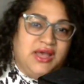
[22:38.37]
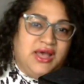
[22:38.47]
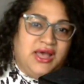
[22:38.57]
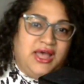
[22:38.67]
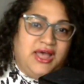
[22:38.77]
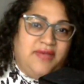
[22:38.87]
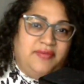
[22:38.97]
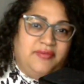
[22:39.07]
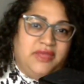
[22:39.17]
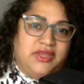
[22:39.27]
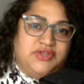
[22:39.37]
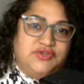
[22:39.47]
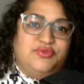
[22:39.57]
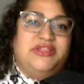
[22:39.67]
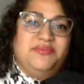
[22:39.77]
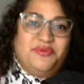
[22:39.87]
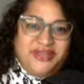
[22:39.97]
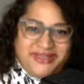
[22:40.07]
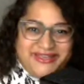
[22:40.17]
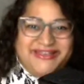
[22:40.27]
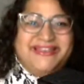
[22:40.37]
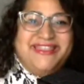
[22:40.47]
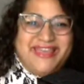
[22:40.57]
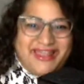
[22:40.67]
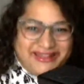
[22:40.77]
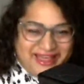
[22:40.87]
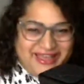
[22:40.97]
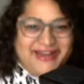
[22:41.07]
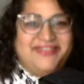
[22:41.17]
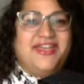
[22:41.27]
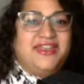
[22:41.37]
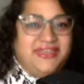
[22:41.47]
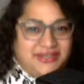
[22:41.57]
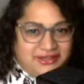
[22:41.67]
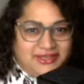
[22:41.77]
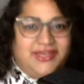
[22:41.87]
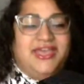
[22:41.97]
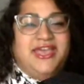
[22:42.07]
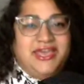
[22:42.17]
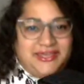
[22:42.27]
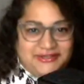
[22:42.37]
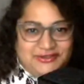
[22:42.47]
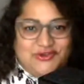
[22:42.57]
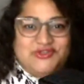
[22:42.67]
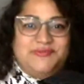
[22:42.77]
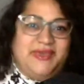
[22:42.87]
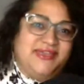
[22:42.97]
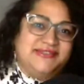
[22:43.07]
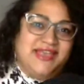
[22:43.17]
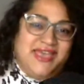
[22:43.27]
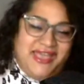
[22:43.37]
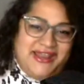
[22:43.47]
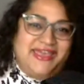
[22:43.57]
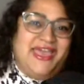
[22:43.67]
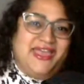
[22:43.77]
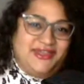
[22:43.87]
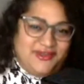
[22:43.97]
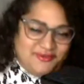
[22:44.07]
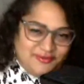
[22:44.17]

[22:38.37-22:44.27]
um to really bring that light and that healing into your space, and again,